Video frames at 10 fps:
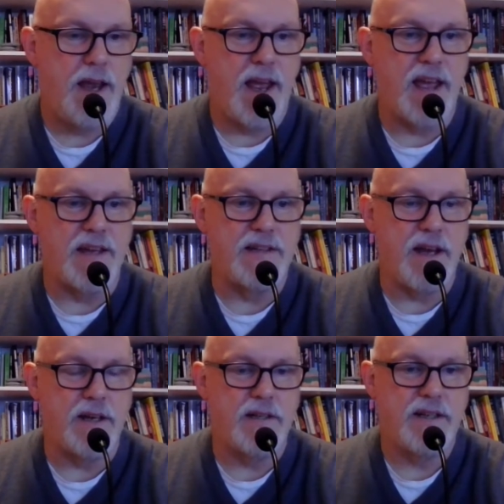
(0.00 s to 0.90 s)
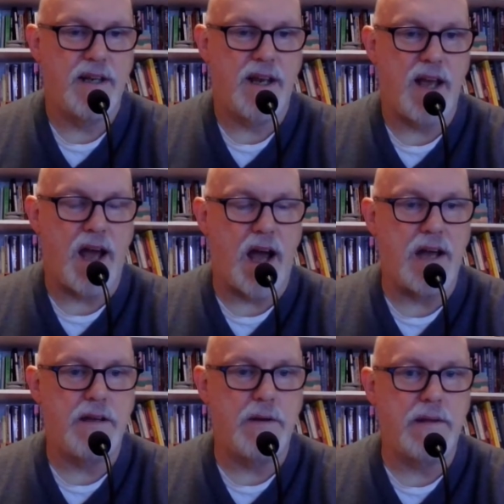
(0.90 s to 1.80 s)
And I've
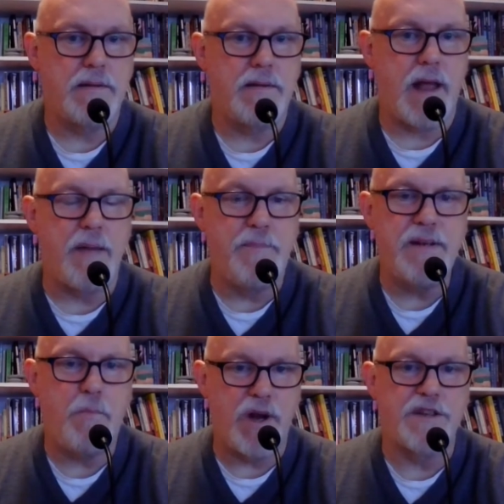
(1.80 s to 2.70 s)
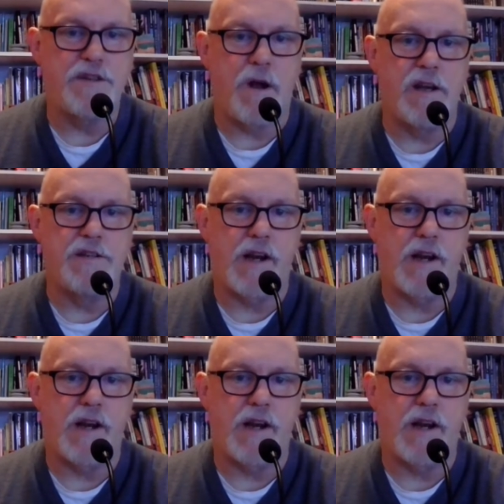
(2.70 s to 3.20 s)
been to Buenos Aires a